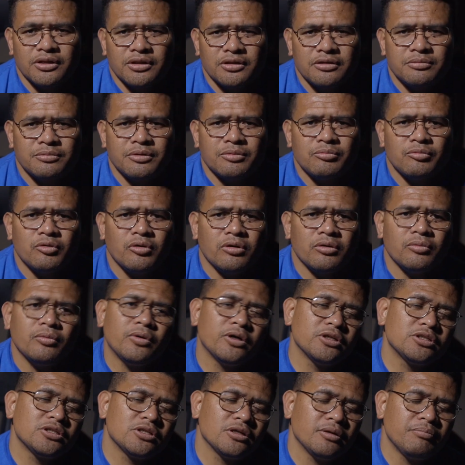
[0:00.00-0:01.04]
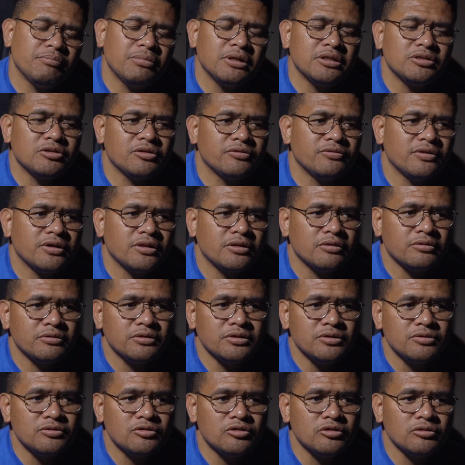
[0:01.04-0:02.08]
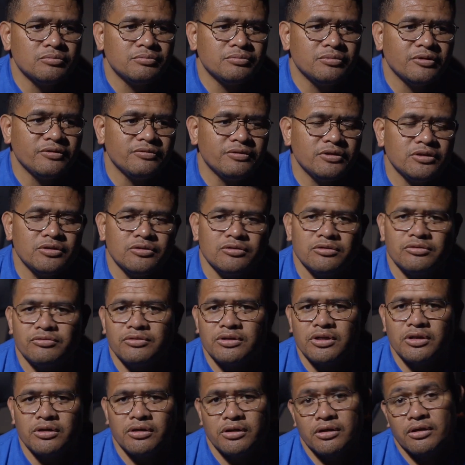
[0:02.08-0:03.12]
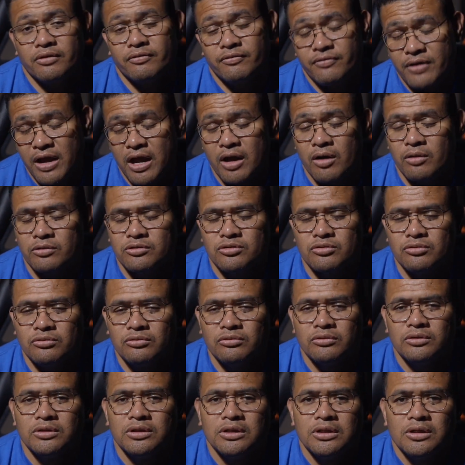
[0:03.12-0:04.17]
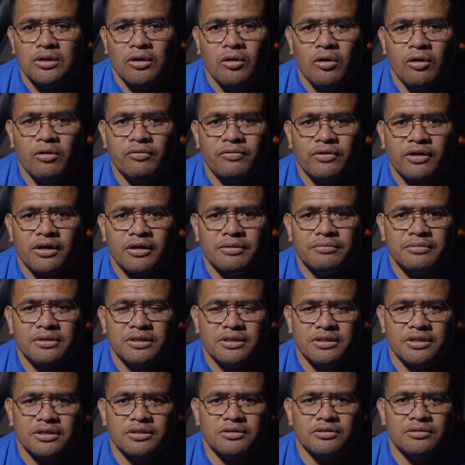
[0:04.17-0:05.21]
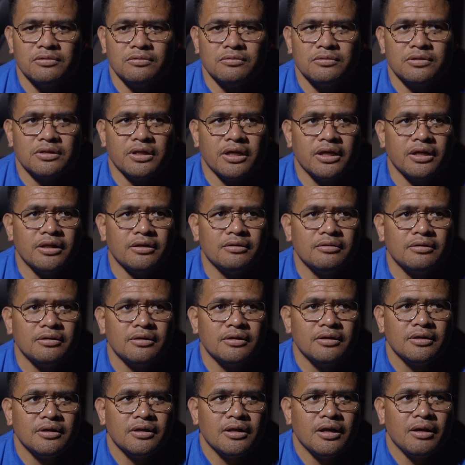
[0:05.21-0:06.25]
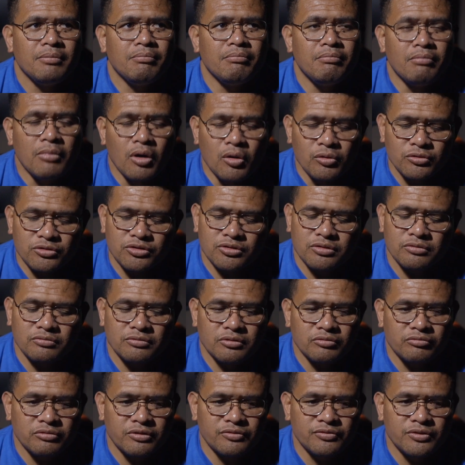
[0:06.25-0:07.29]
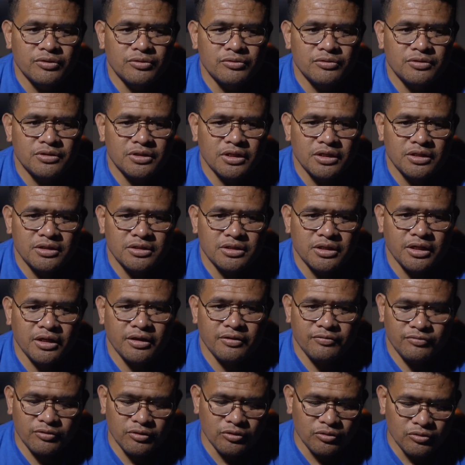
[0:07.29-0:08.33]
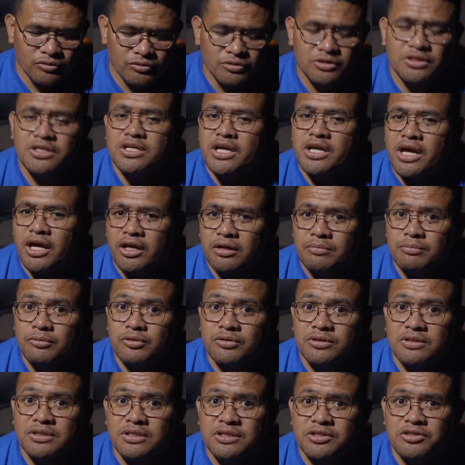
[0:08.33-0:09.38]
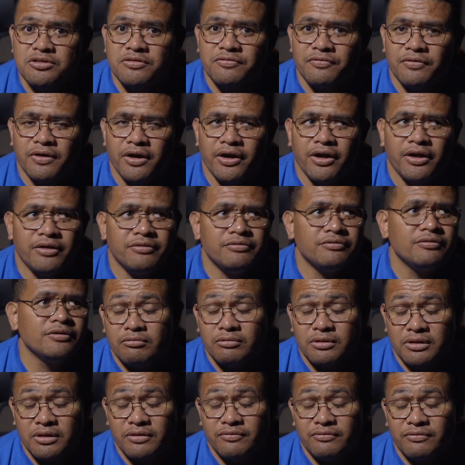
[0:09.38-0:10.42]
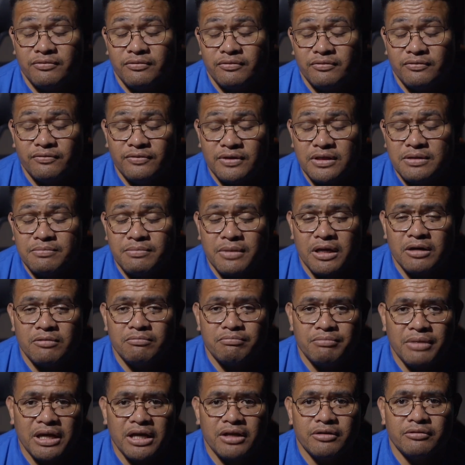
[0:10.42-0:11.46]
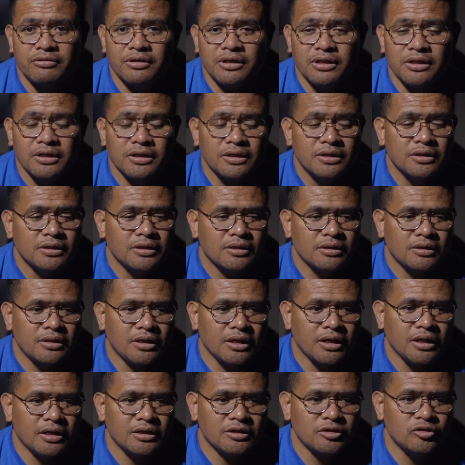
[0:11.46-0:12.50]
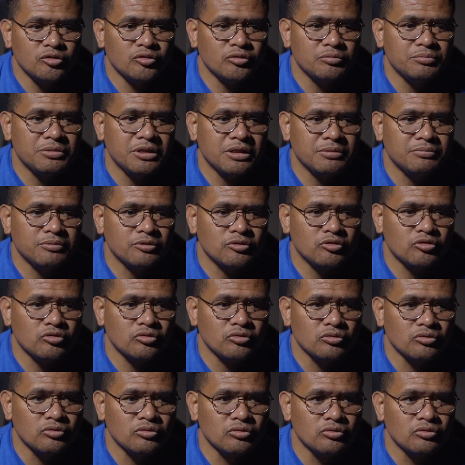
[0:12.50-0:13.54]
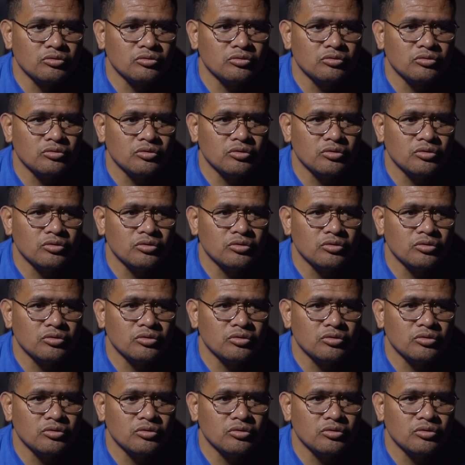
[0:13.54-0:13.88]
a little bit more watch a bunch of other youtube videos regarding of how to overcome these issues and most of the reviews says that if you use the Atomos Ninja 5 with the V-mount battery, that you'll be able to